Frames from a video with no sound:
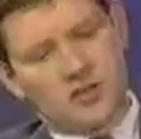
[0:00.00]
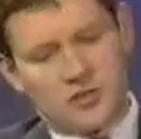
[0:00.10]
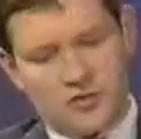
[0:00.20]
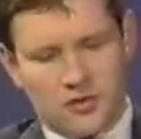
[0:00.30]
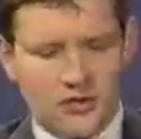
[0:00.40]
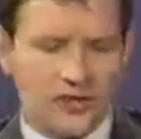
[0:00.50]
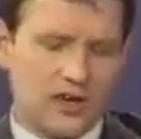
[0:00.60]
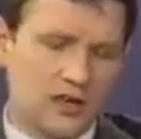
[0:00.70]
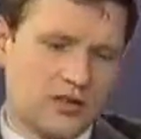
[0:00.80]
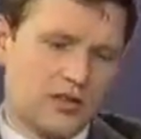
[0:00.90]
of this
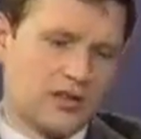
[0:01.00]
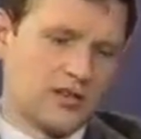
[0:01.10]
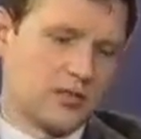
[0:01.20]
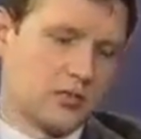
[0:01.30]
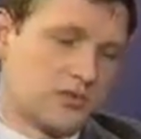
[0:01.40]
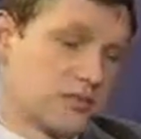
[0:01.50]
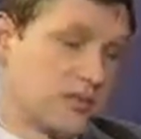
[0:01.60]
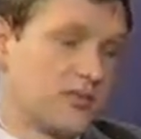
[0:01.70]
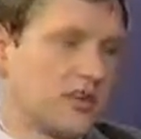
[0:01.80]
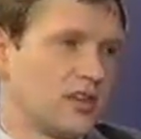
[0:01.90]
tendency, which
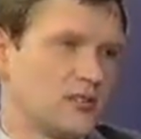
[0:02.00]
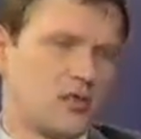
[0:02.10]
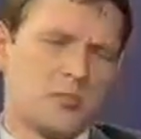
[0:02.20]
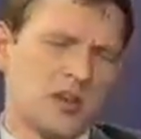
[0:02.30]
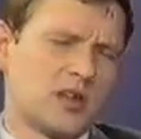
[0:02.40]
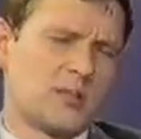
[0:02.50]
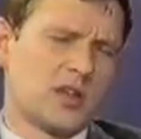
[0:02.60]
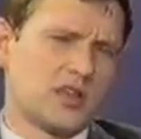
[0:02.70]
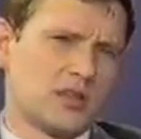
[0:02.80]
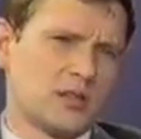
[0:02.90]
we've seen for many, many
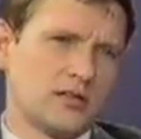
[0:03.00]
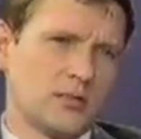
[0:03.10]
years,